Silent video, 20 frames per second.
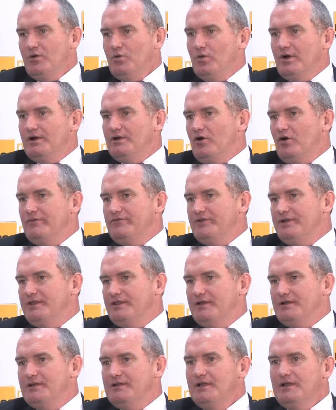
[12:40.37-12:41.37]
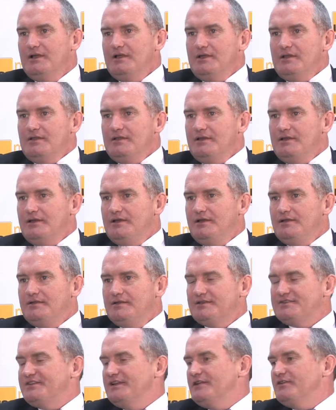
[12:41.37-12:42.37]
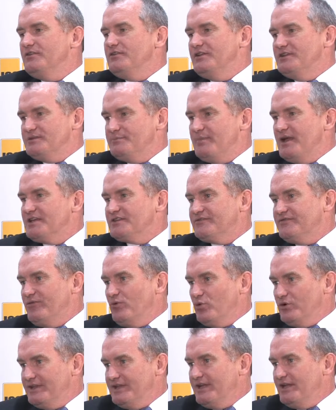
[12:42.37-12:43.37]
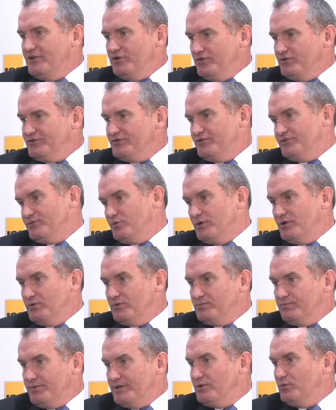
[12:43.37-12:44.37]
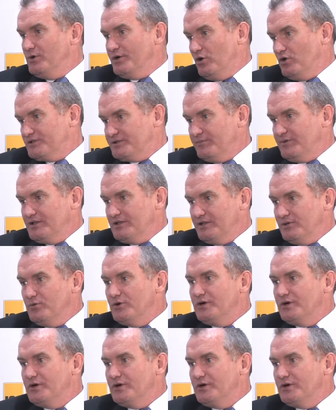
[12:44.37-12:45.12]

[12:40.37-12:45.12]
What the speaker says: Hopefully the standard that's best for the end users will be what ultimately